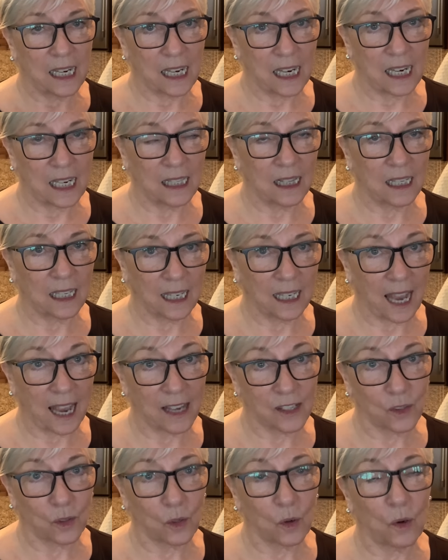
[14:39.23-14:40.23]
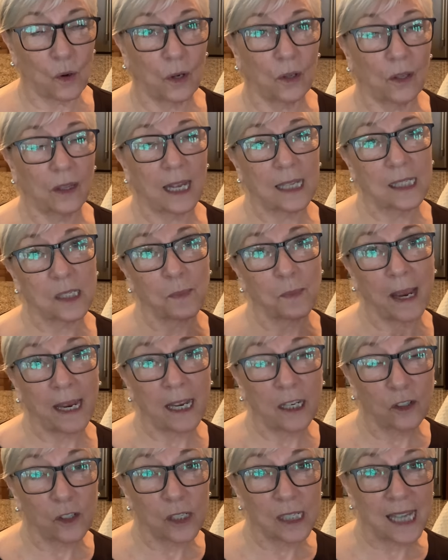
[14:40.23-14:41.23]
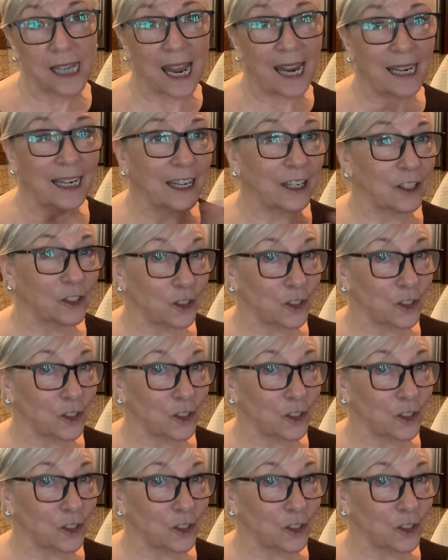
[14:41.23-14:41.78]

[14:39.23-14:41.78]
in the castor oil. That's my understanding It's